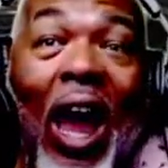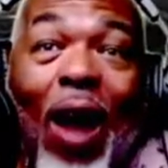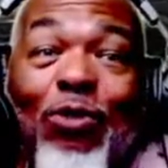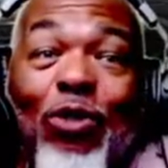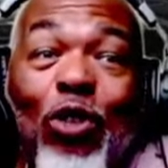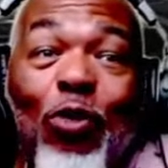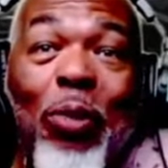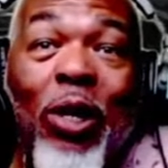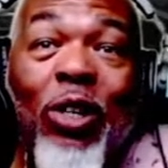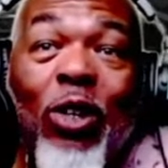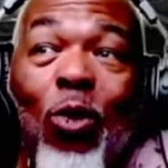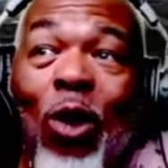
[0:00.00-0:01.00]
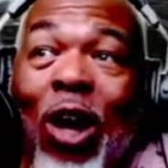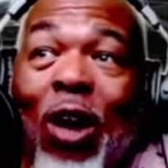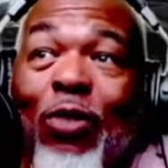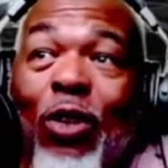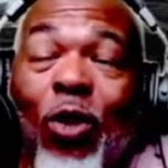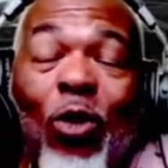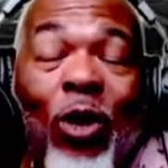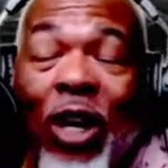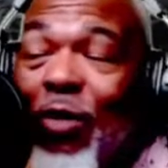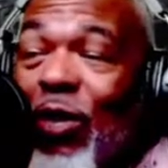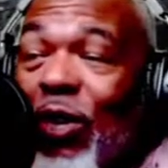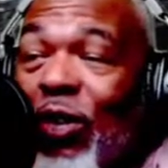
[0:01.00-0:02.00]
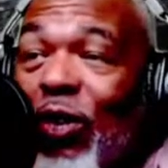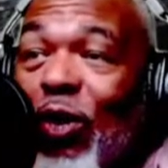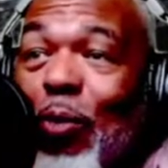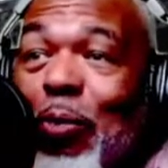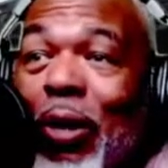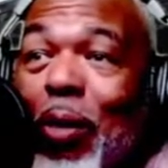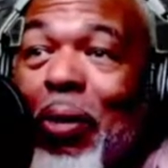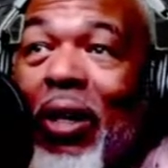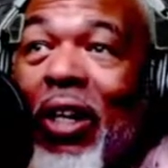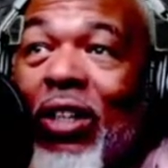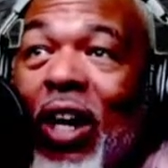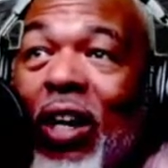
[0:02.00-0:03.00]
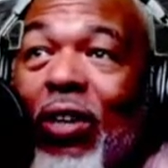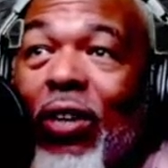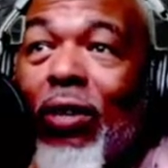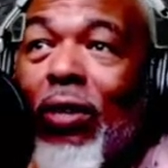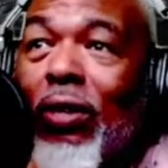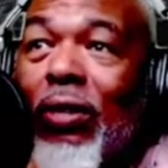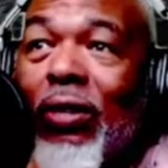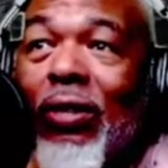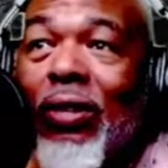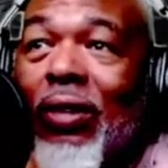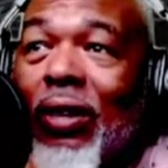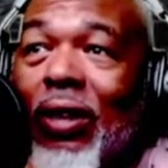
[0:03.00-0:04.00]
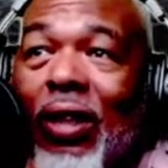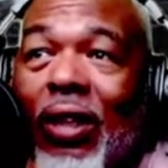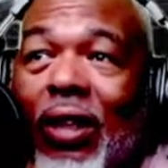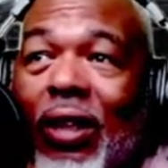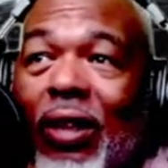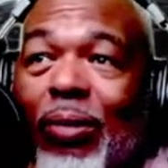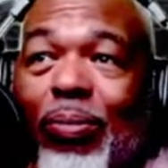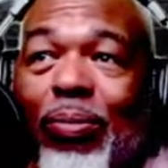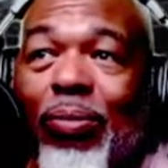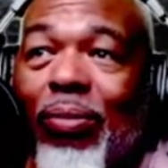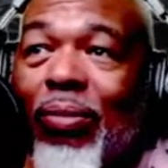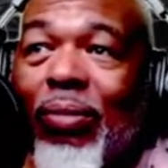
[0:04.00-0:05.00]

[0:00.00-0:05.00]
after you've beaten your wife, don't whatever you do, don't pick up a hitchhiker. Um,